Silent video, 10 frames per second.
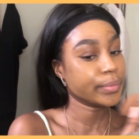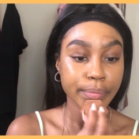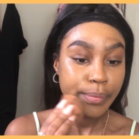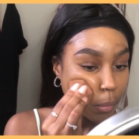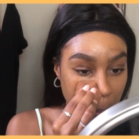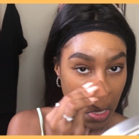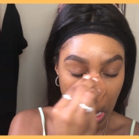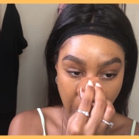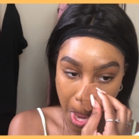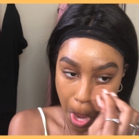
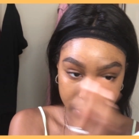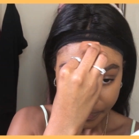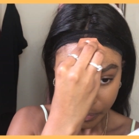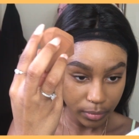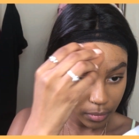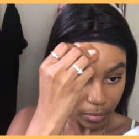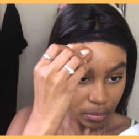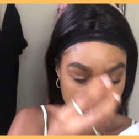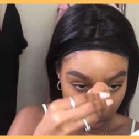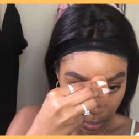Excuse the
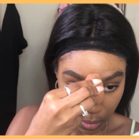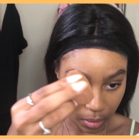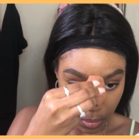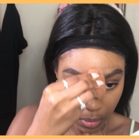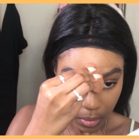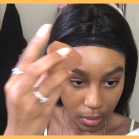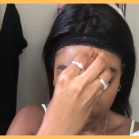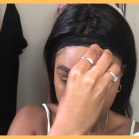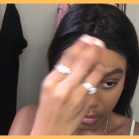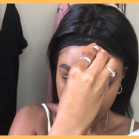abrupt change in
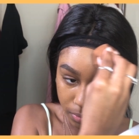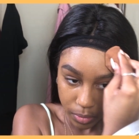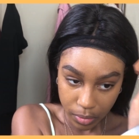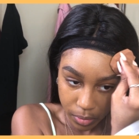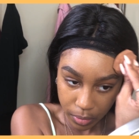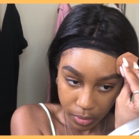appearance.